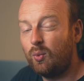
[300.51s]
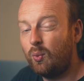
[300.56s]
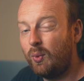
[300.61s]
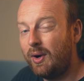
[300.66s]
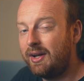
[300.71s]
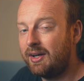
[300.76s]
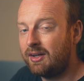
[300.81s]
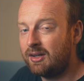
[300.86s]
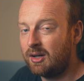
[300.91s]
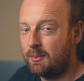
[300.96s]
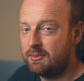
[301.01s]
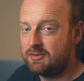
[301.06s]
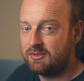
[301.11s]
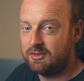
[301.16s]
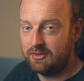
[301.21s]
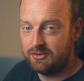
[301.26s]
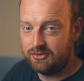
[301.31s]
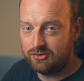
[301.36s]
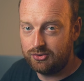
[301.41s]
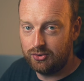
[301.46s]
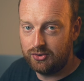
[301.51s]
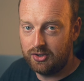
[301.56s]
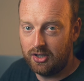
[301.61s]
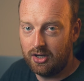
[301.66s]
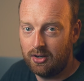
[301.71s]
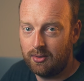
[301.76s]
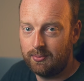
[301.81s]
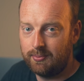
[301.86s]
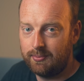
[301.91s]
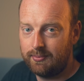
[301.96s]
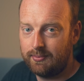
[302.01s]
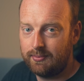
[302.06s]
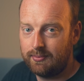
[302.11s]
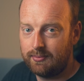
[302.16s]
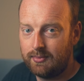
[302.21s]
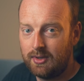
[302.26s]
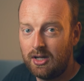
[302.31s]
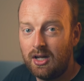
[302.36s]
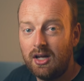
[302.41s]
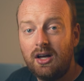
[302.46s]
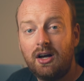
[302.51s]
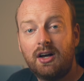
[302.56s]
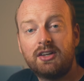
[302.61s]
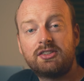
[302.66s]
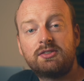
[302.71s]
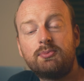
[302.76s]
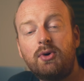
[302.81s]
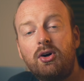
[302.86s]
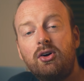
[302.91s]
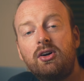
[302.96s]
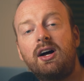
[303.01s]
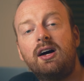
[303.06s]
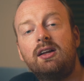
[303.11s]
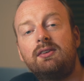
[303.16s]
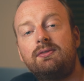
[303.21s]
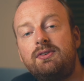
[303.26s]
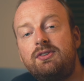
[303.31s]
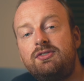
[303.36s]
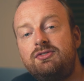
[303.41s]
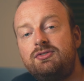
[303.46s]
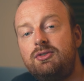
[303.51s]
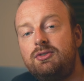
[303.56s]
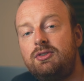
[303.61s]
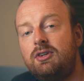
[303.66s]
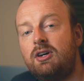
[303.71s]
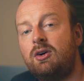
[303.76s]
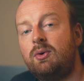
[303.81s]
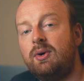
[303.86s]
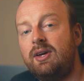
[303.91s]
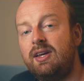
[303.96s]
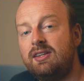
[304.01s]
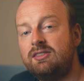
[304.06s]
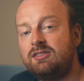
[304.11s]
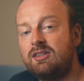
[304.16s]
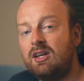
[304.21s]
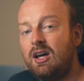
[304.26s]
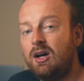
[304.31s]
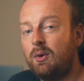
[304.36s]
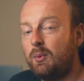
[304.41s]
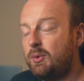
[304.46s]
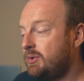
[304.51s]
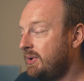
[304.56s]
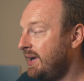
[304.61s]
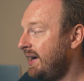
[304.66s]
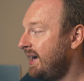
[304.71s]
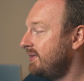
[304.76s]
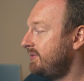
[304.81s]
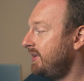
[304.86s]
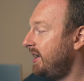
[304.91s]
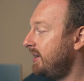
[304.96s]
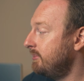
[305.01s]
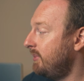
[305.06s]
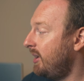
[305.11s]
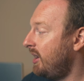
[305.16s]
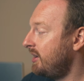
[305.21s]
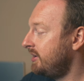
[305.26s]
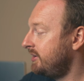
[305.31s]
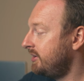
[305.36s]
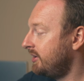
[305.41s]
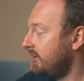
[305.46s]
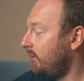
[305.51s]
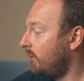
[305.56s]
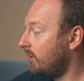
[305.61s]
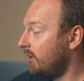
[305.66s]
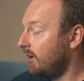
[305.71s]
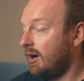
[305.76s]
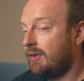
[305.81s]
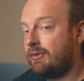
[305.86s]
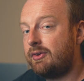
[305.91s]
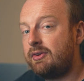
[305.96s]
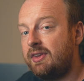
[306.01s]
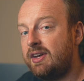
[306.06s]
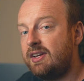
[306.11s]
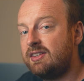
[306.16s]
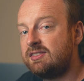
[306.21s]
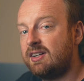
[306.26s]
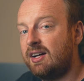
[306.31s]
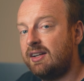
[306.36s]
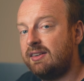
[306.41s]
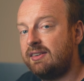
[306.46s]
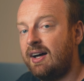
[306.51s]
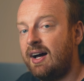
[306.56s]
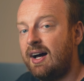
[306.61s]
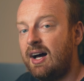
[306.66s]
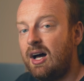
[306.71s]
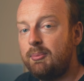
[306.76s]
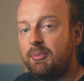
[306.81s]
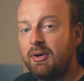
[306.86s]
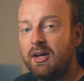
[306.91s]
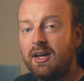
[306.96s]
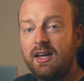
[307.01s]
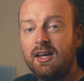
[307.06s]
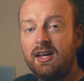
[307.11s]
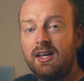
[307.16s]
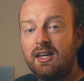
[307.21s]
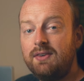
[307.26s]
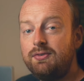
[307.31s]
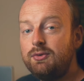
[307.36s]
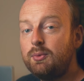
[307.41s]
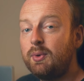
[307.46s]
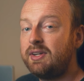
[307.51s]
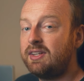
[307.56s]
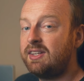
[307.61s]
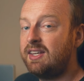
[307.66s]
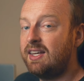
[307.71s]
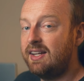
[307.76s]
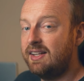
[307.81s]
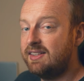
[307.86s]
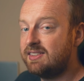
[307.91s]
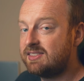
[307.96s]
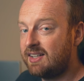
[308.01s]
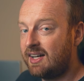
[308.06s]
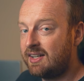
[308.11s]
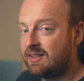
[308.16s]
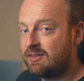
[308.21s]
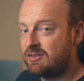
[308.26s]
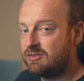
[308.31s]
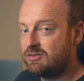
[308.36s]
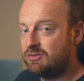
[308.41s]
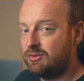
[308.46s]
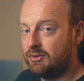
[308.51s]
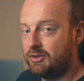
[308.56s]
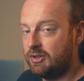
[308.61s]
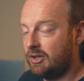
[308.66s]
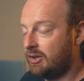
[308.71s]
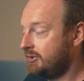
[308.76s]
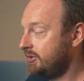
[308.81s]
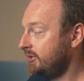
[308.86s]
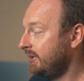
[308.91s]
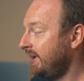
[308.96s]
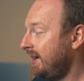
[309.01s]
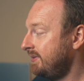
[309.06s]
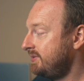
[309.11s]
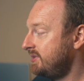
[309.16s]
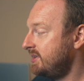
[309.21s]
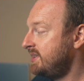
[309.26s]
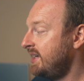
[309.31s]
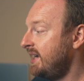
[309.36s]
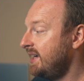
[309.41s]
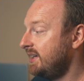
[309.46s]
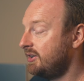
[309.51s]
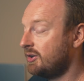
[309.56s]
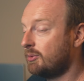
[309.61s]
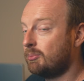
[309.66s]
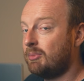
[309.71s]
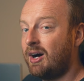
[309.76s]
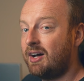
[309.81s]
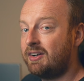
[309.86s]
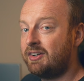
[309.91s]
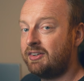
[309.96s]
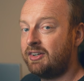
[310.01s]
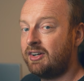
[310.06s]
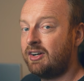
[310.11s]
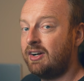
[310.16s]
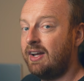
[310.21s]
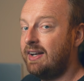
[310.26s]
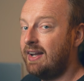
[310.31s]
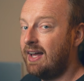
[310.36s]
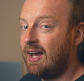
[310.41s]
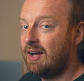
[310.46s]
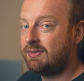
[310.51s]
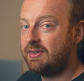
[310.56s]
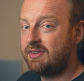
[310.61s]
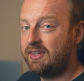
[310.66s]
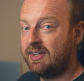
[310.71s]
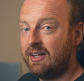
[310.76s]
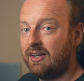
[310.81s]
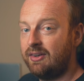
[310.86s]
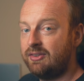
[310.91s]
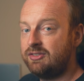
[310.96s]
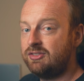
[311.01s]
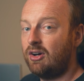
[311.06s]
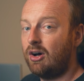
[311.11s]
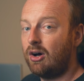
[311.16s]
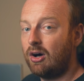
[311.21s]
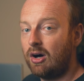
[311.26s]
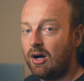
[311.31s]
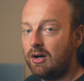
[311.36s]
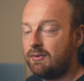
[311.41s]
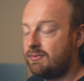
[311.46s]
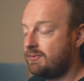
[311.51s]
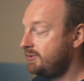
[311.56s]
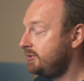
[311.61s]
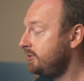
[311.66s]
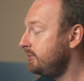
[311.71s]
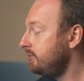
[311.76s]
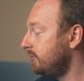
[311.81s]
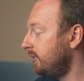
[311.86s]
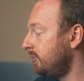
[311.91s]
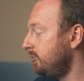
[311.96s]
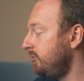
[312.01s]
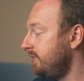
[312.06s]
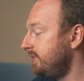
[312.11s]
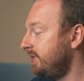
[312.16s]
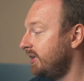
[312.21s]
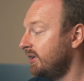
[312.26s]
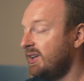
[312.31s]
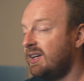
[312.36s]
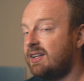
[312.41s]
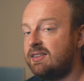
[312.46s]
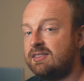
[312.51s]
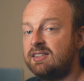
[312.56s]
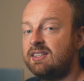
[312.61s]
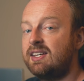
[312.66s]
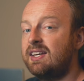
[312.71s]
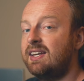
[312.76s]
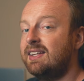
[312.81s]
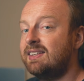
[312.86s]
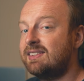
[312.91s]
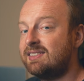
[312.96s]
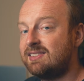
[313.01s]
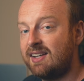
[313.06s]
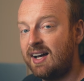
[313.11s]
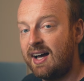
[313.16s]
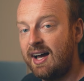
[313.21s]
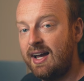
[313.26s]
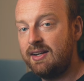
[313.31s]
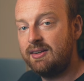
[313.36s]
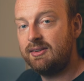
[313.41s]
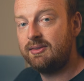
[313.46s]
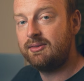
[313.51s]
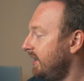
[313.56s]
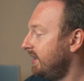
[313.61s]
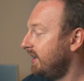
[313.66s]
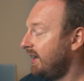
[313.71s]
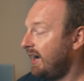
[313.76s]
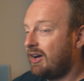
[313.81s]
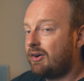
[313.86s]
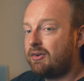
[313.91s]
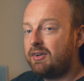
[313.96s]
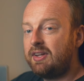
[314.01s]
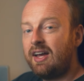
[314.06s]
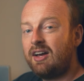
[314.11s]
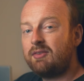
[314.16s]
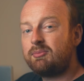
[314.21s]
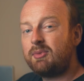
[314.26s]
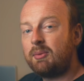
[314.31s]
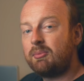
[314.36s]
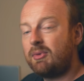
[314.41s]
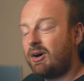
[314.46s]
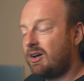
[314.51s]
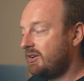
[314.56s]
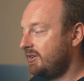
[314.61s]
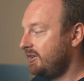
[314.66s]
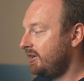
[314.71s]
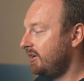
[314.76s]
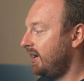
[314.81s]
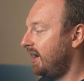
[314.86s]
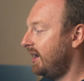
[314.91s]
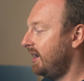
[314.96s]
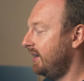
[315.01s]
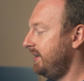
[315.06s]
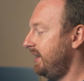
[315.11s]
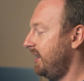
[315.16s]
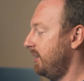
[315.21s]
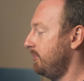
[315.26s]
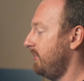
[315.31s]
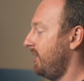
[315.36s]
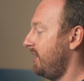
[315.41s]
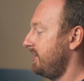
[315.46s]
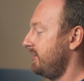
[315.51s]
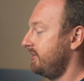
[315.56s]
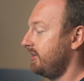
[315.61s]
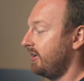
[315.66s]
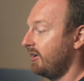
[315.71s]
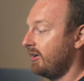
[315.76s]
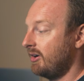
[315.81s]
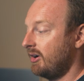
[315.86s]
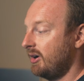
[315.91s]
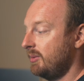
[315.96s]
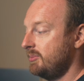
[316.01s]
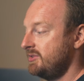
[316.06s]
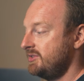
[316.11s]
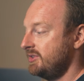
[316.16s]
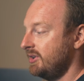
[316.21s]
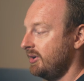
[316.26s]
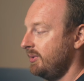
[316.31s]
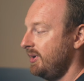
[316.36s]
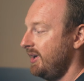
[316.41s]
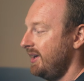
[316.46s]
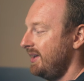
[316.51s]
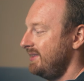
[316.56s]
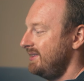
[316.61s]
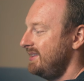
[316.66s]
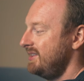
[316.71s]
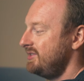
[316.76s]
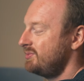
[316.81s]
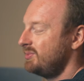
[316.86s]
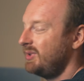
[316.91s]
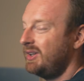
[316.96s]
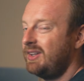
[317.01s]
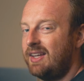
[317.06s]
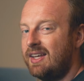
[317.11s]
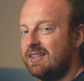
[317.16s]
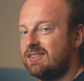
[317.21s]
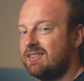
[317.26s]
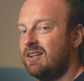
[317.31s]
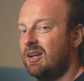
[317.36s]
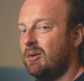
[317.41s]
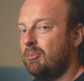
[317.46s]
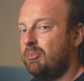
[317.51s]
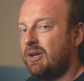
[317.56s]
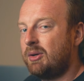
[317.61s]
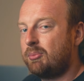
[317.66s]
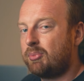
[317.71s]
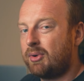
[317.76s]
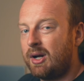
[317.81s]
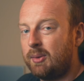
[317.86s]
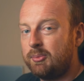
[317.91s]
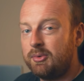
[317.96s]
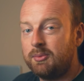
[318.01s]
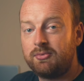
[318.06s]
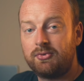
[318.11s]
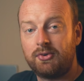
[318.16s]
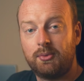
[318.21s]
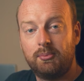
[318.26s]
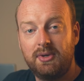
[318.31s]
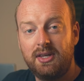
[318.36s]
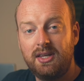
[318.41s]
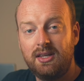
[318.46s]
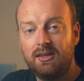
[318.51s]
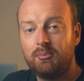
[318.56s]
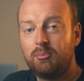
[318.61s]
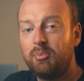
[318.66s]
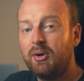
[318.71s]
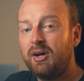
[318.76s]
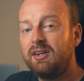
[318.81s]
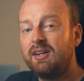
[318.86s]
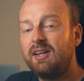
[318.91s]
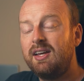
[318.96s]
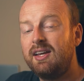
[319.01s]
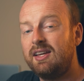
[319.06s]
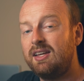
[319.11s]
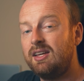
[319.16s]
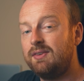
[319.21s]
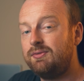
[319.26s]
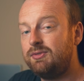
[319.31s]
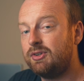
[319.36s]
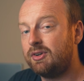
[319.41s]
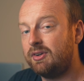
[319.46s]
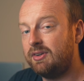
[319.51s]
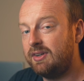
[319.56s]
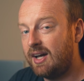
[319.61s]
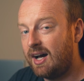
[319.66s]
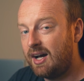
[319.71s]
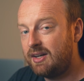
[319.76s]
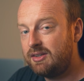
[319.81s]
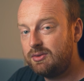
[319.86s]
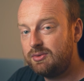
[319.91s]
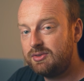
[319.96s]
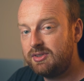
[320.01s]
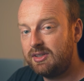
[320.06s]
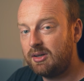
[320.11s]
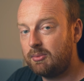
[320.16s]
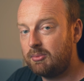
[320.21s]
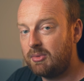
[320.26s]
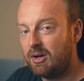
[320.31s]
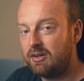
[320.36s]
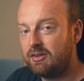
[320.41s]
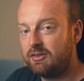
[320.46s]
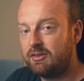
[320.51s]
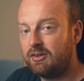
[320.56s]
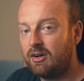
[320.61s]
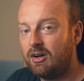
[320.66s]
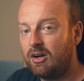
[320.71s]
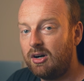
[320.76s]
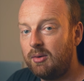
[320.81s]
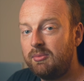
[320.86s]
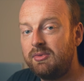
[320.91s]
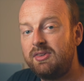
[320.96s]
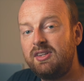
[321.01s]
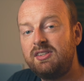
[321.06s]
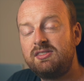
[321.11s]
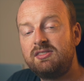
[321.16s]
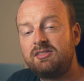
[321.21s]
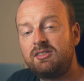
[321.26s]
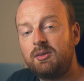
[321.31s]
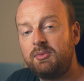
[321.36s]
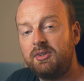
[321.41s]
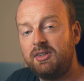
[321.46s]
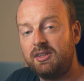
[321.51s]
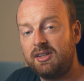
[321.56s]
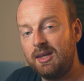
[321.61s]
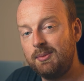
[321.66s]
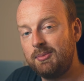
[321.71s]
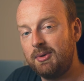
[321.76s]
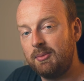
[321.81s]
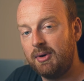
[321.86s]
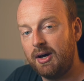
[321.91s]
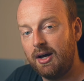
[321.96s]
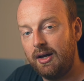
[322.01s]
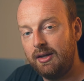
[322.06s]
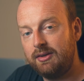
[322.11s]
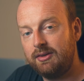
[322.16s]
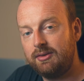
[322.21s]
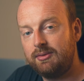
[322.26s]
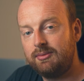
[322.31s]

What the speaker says: when it comes to the studio. A small con for the studio is when you have a monitor or other things on top, if you want to get inside of the studio, you'll have to take your monitor and everything else off to remove the lid to get inside. I already have my monitor on a monitor arm, so this really isn't a big problem for me, but if you're not using a monitor arm, this is something to keep in mind.